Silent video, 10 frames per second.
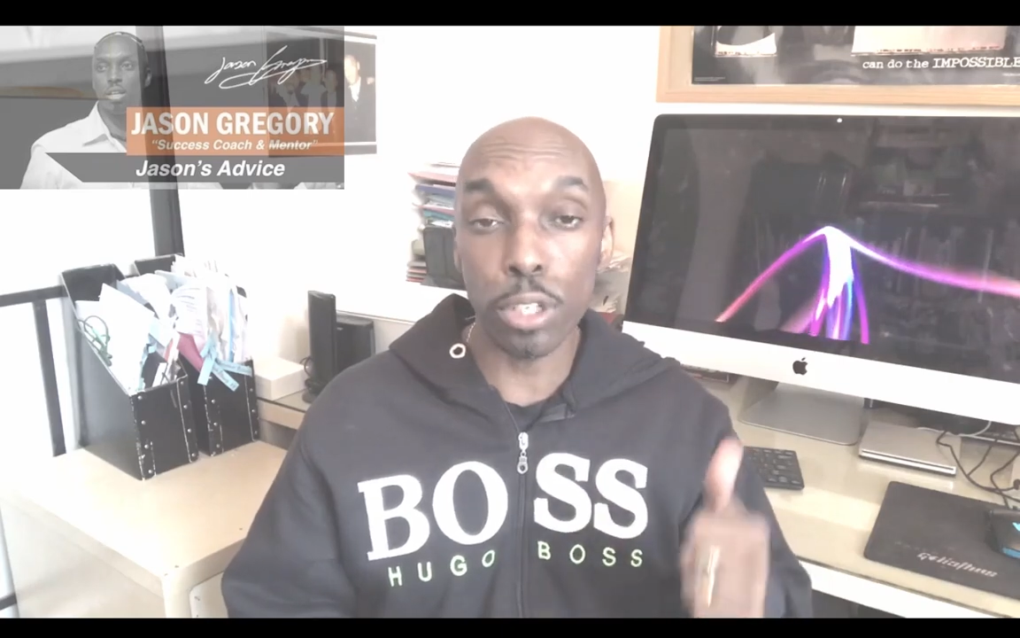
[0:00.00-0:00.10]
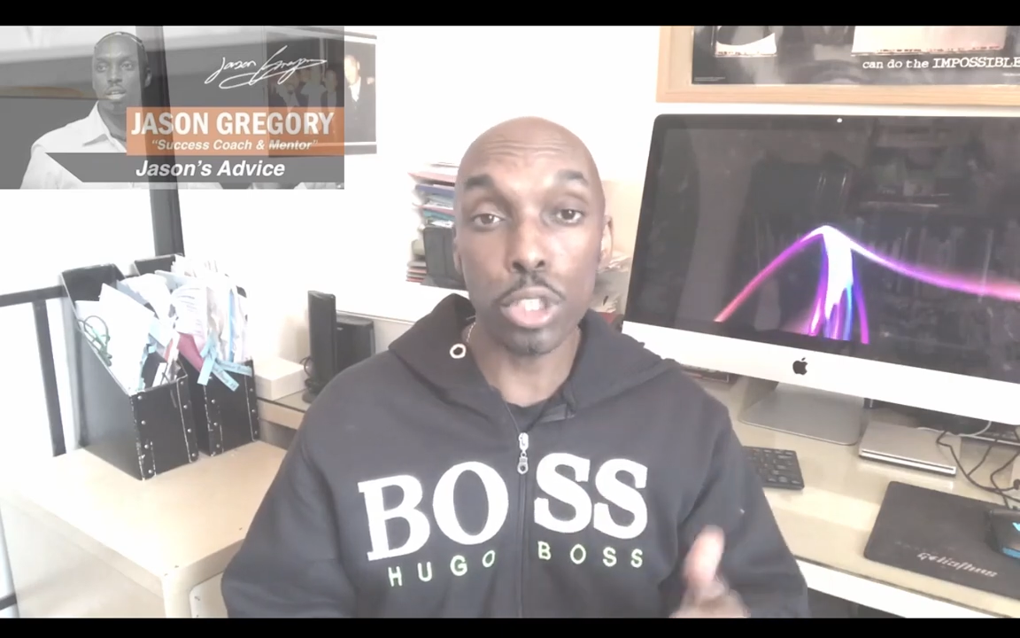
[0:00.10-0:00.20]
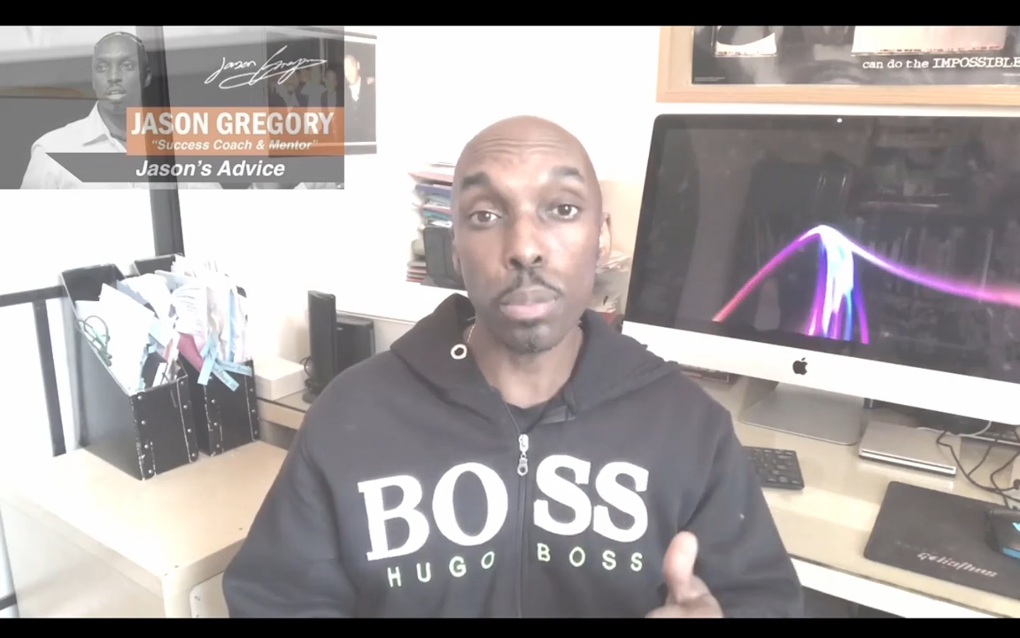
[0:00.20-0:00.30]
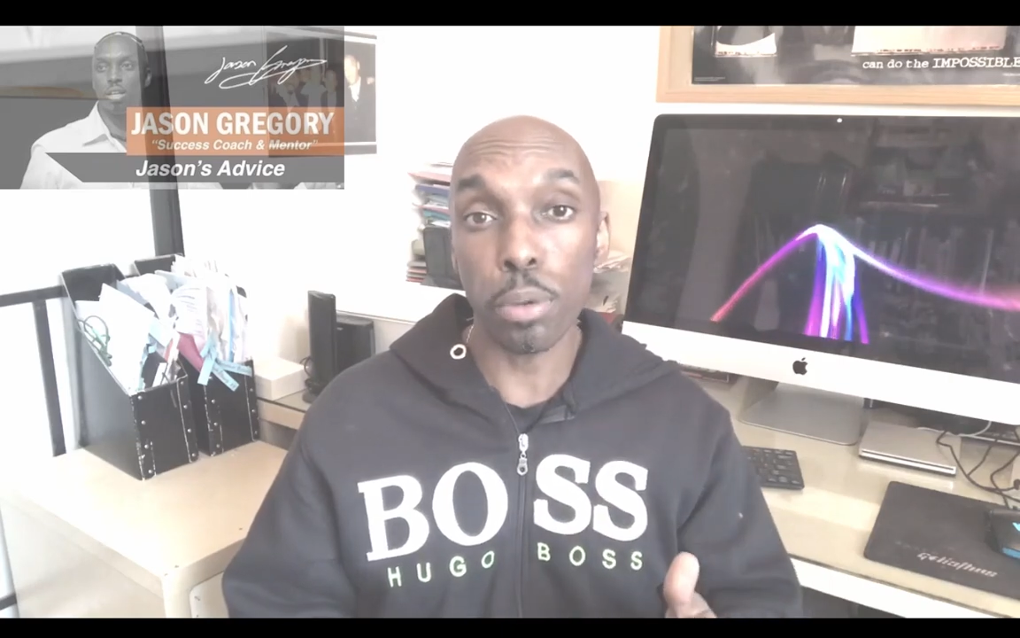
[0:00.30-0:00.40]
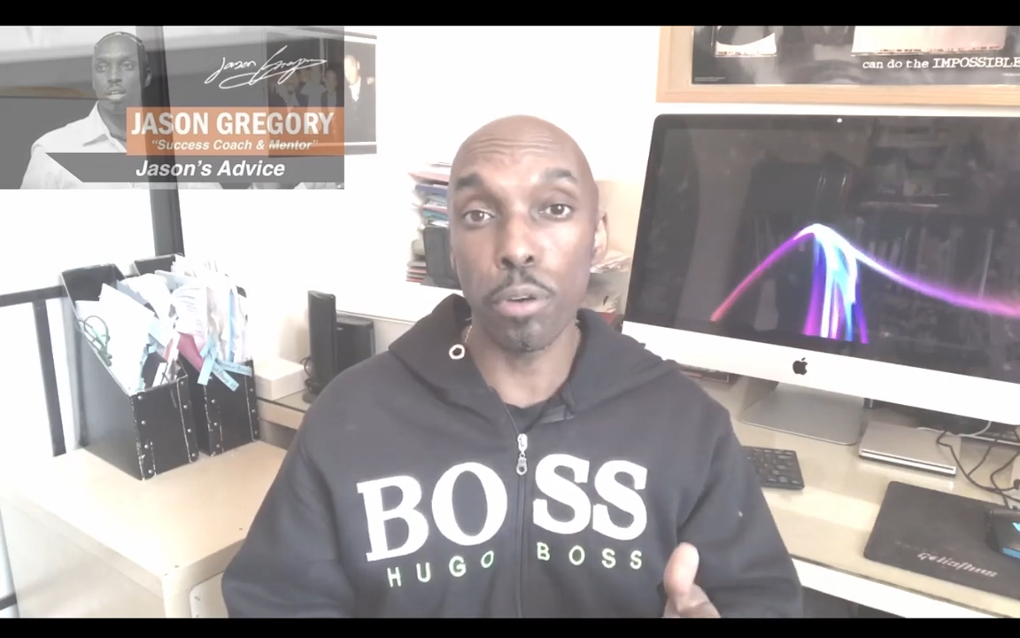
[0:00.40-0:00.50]

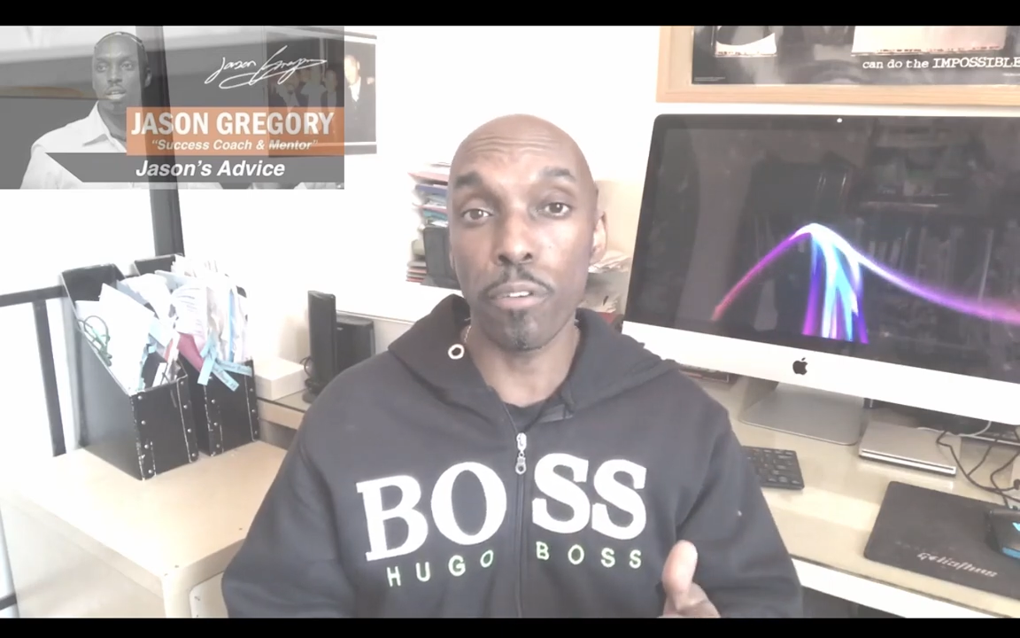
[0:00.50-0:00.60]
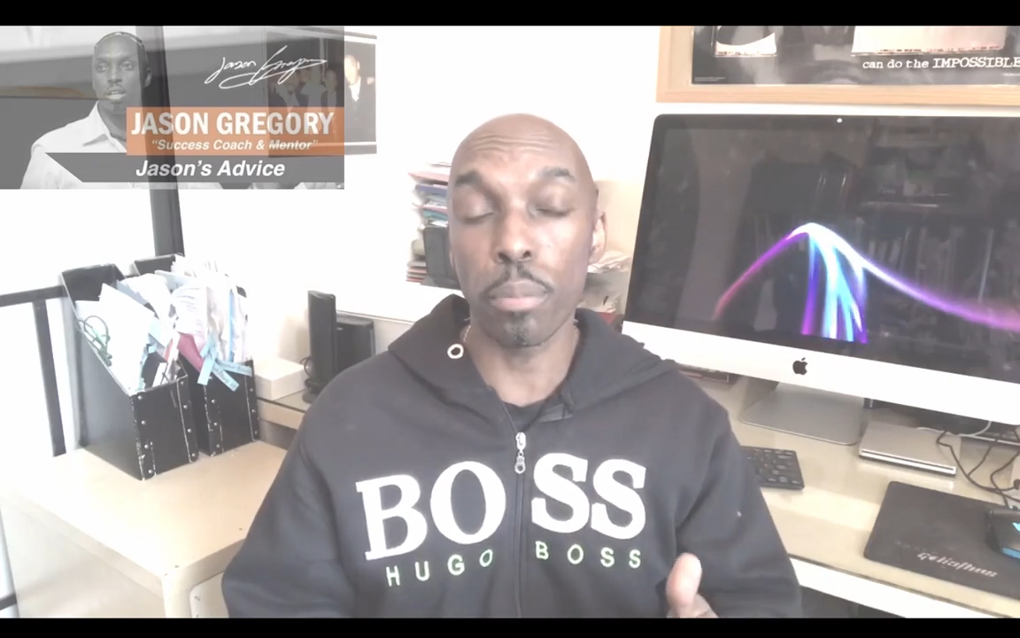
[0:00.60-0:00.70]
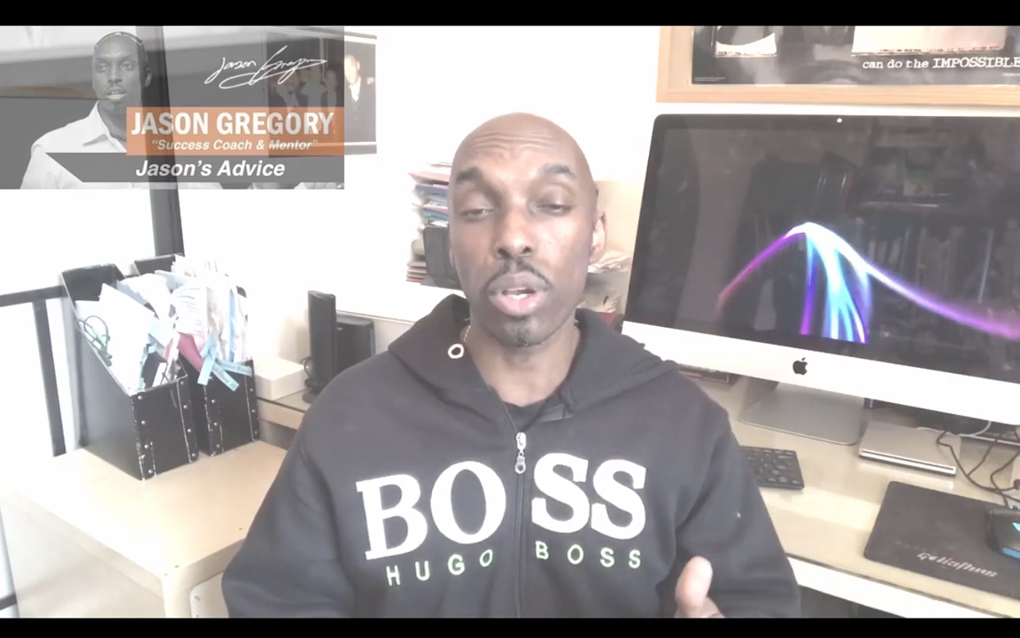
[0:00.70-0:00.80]
future-proof it,